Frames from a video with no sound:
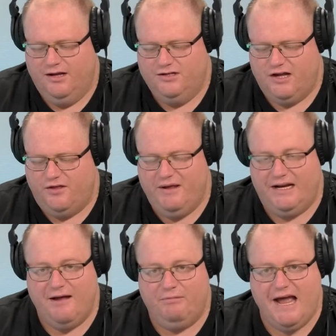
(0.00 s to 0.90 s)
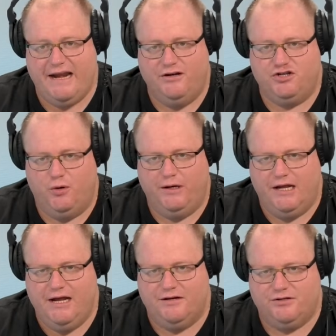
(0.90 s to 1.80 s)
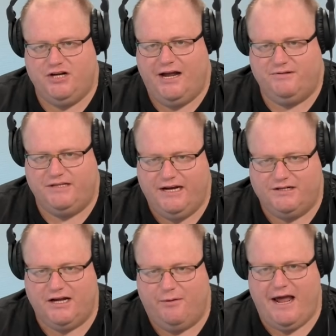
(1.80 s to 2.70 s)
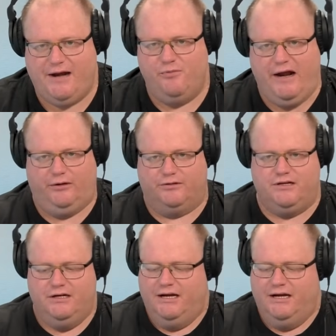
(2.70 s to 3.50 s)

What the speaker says: So the Billy M ladder, joint leaders, James Tedesco and Adam Reynolds.